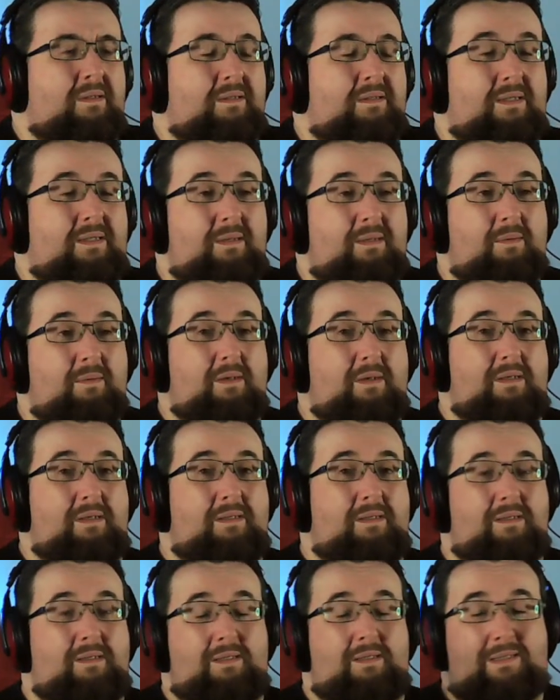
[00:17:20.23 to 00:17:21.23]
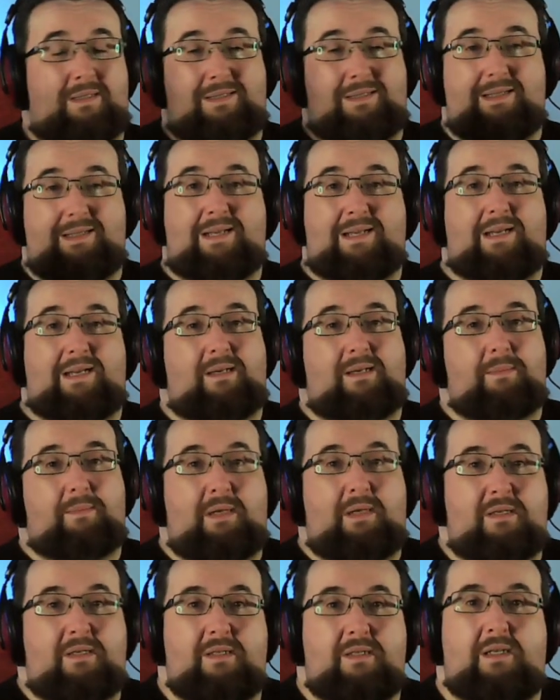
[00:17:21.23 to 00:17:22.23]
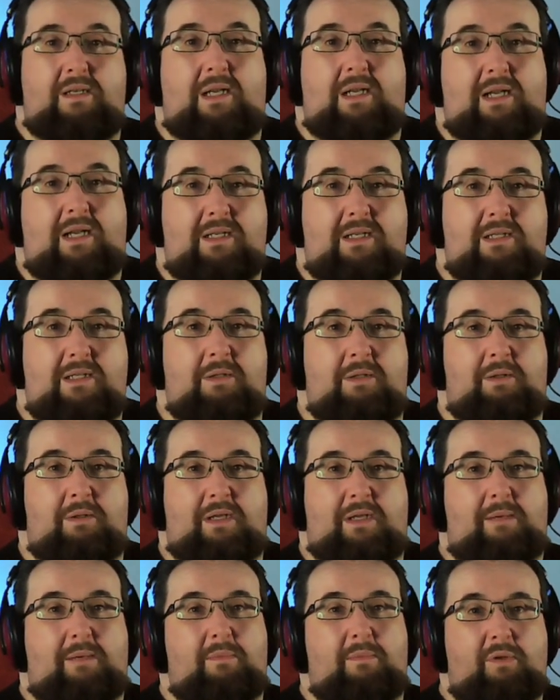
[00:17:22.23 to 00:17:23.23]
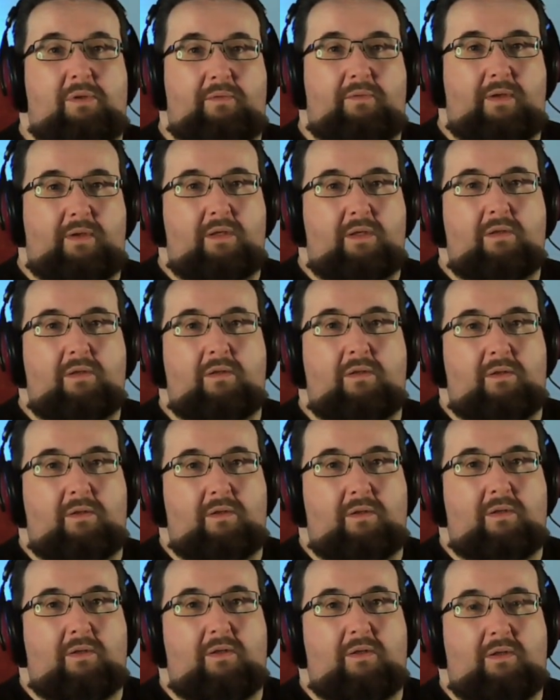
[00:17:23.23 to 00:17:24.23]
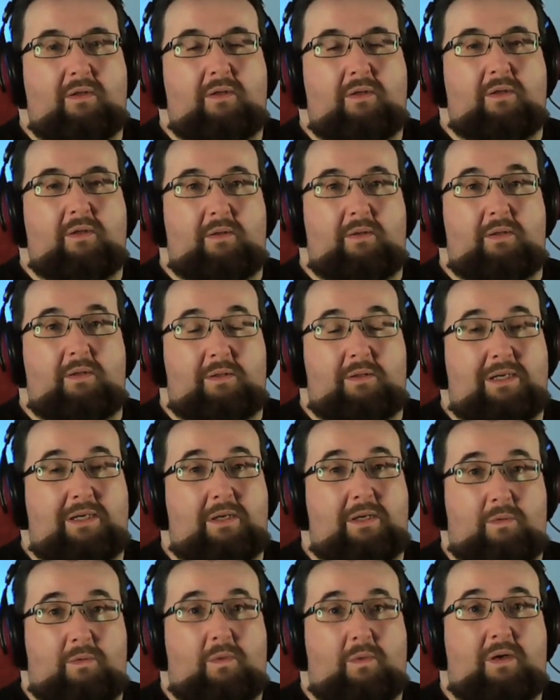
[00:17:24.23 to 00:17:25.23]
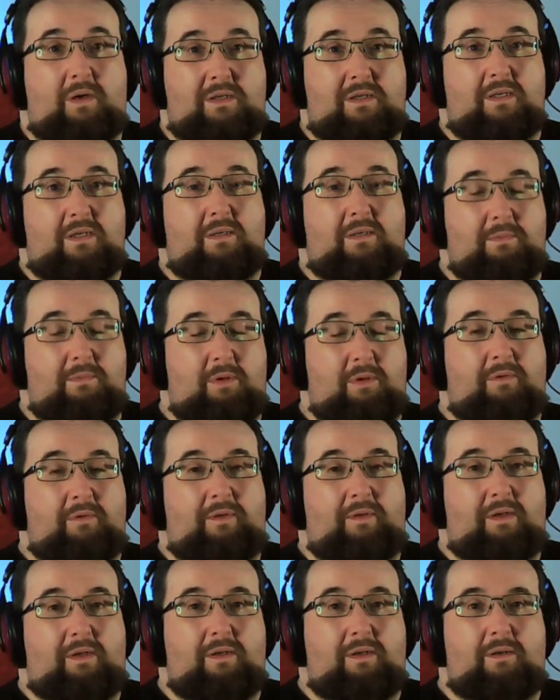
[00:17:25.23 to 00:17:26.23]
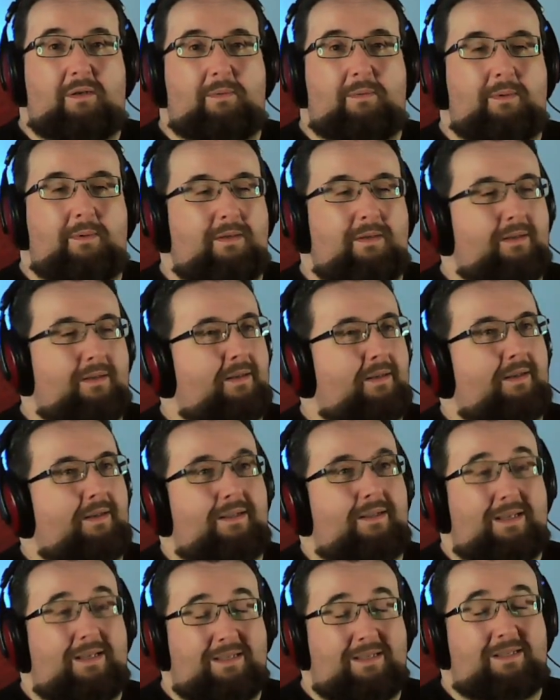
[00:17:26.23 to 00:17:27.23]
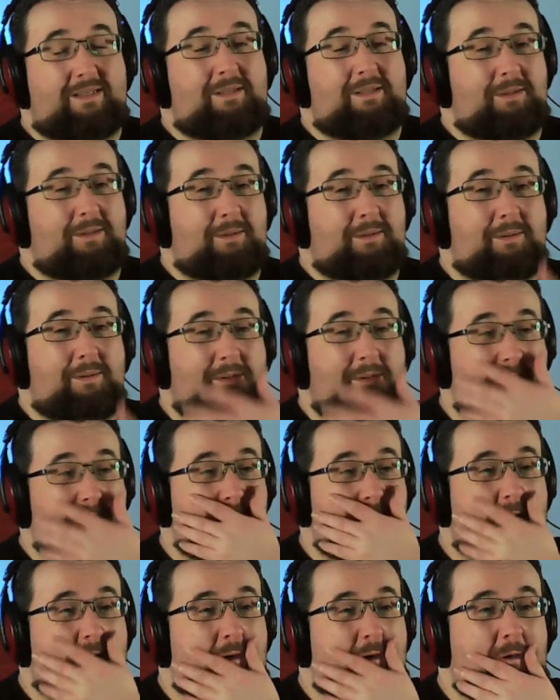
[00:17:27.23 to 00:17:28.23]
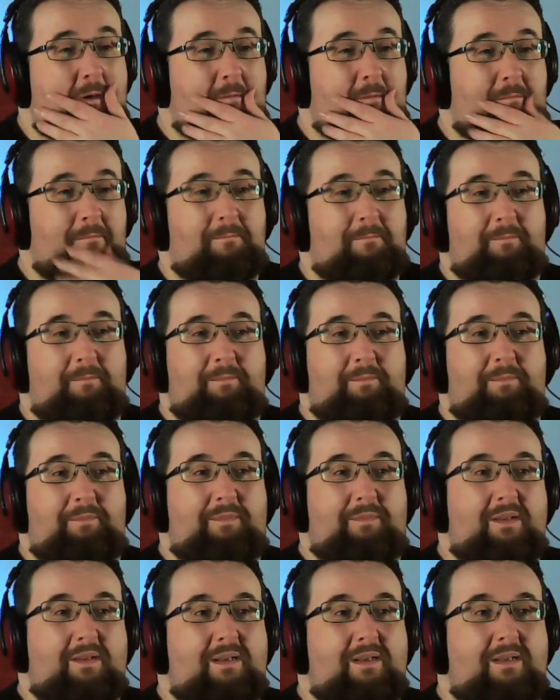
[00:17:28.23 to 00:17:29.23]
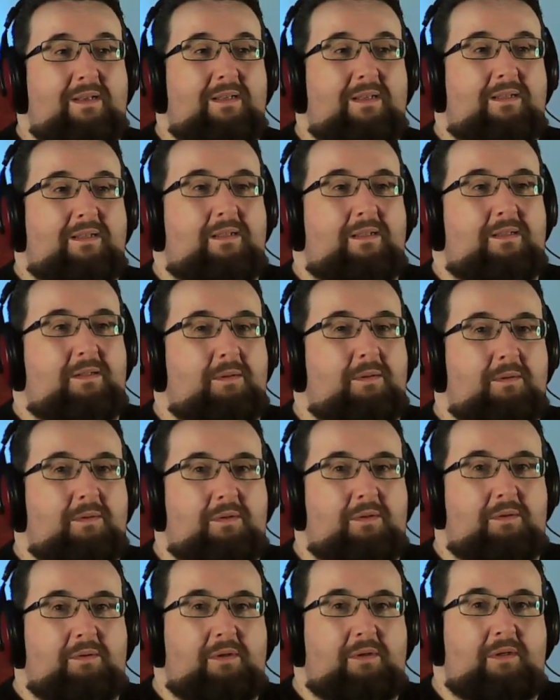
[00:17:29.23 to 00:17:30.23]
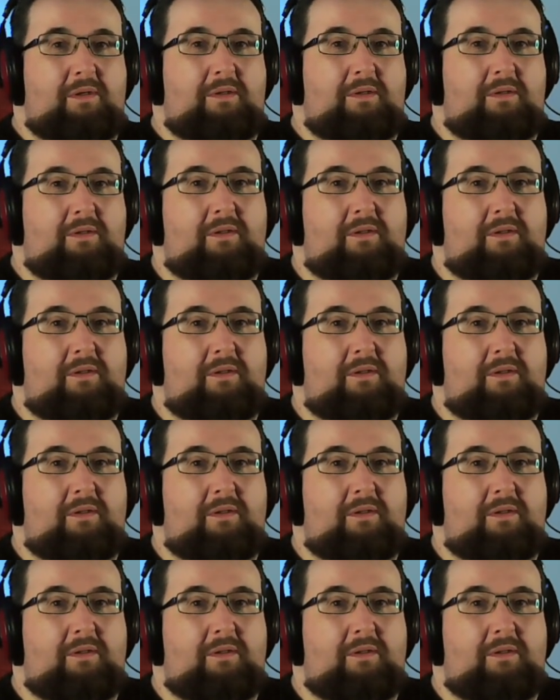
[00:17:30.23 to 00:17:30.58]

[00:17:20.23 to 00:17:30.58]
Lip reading: Tell you what, see that animation? It actually looks like a movie. You know, it looks like you're watching a movie. You know, that's so good, so good.